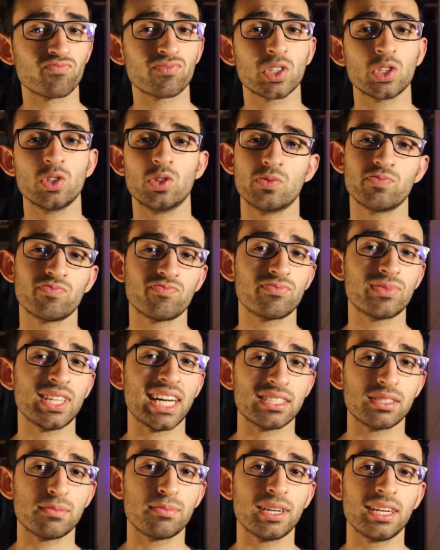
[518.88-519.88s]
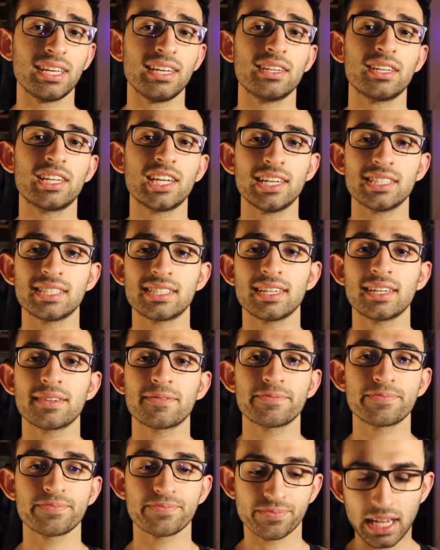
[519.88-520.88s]
So that's pretty interesting.
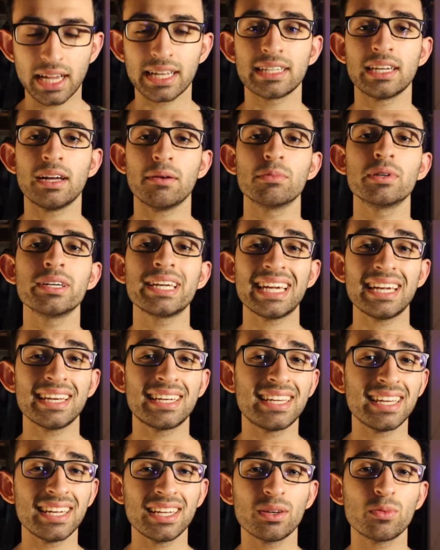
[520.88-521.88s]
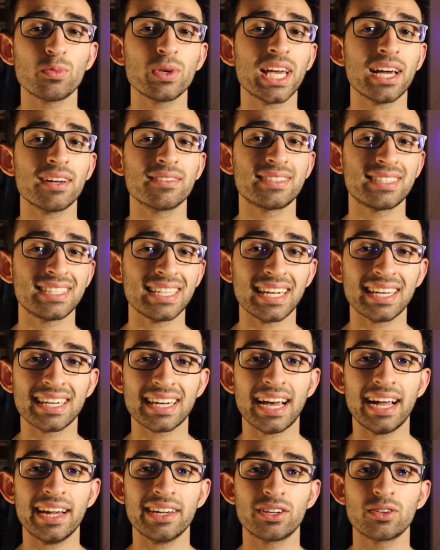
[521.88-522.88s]
At number 18, we have St.
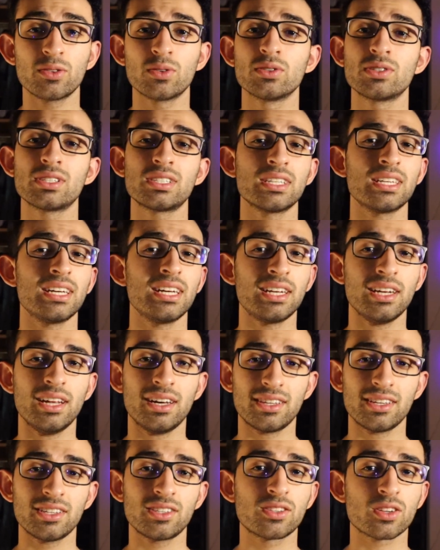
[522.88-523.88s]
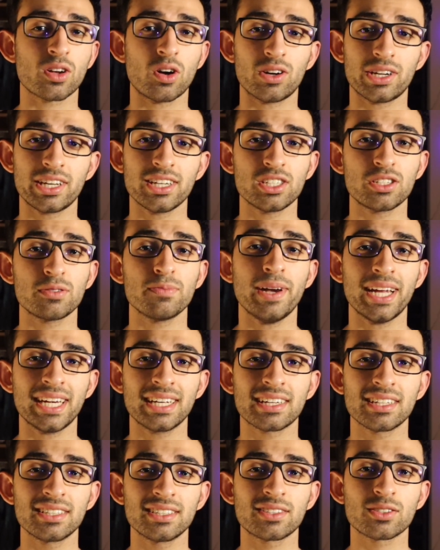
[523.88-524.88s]
Andrews, another Scottish
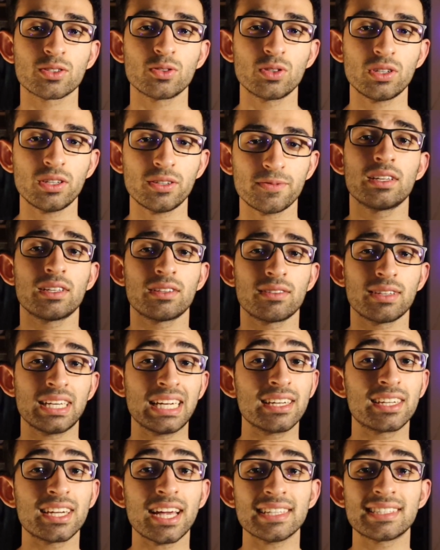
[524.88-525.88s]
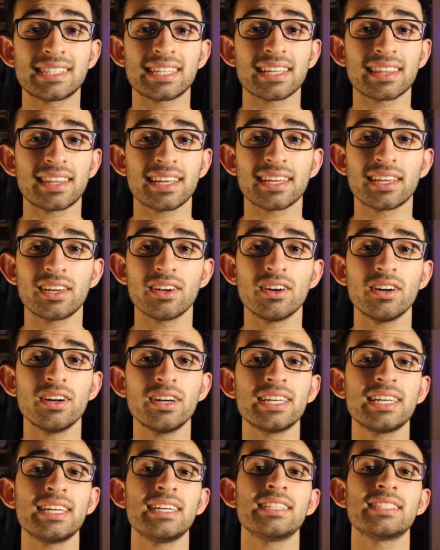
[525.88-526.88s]
medical school. The interesting thing
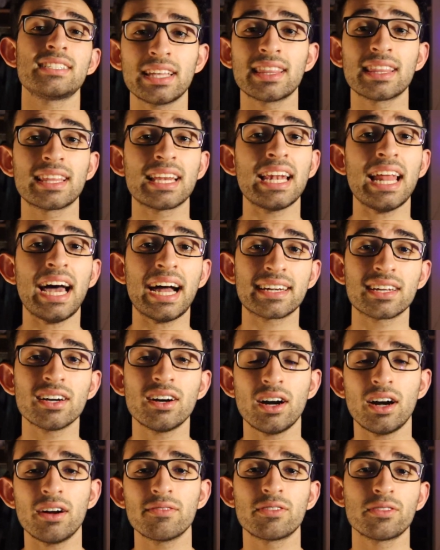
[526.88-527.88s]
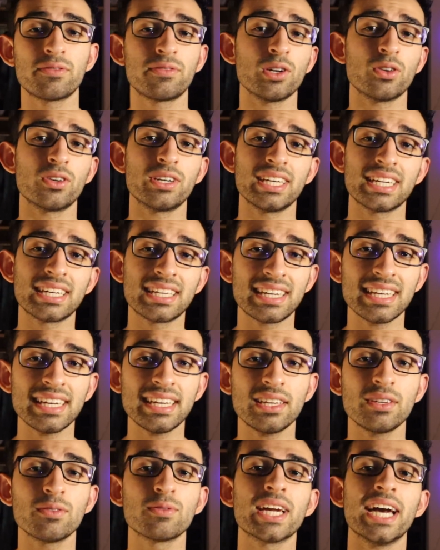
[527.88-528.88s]
here is in the latter half of your degree,
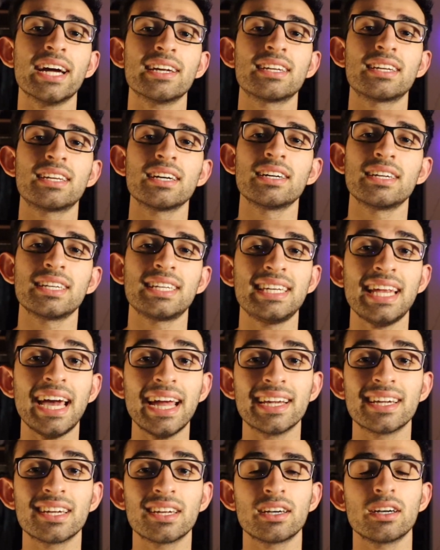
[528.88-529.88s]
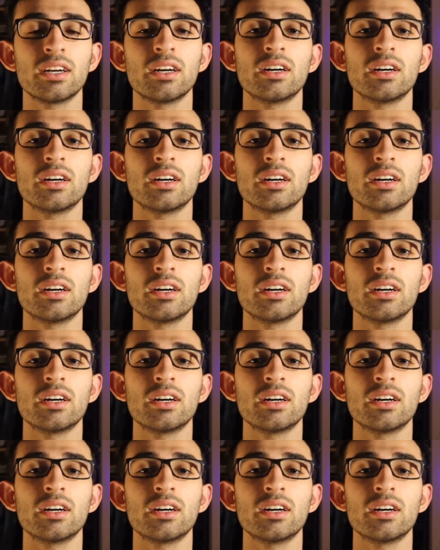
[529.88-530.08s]
you get to attend